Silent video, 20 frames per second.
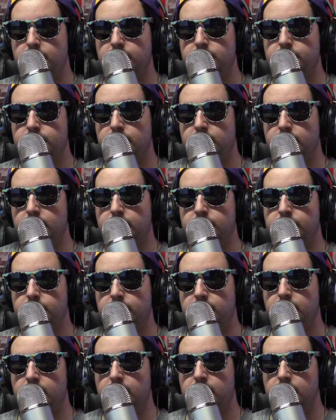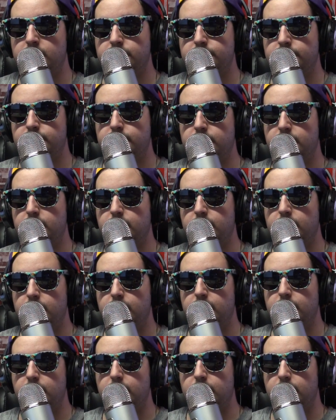His dog is lost.
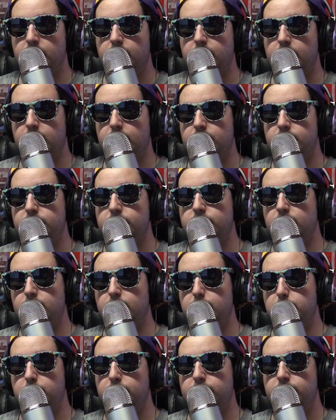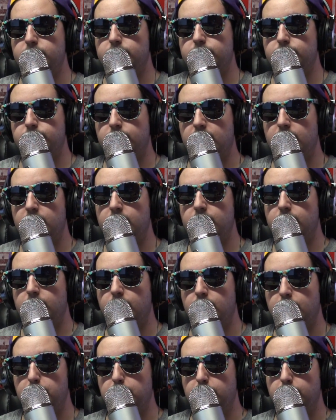And he's trying to put this flyer
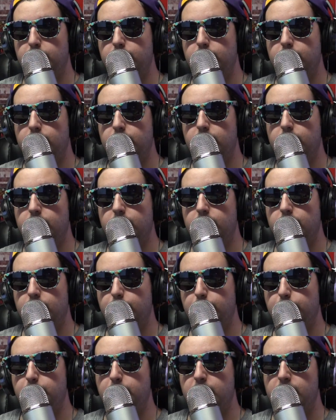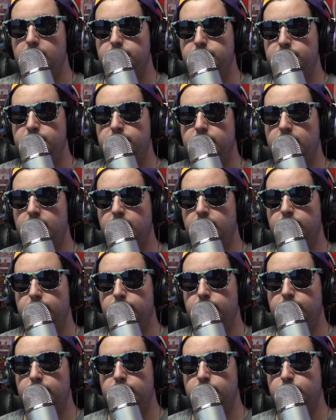up by himself
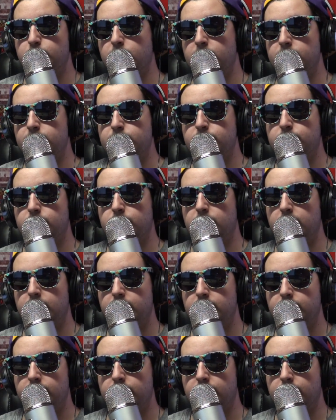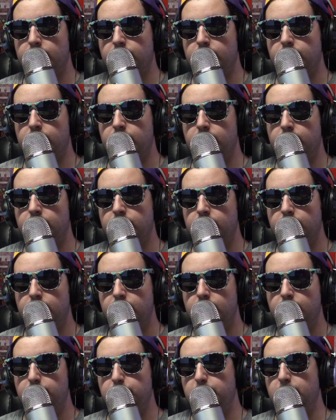while his wife's crying in the car.
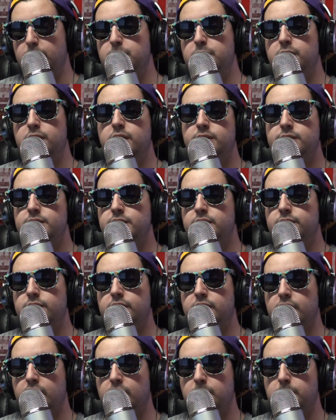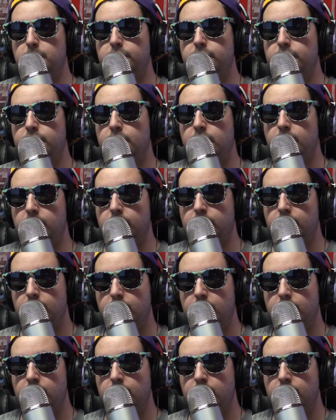Maybe he doesn't even care about the dog.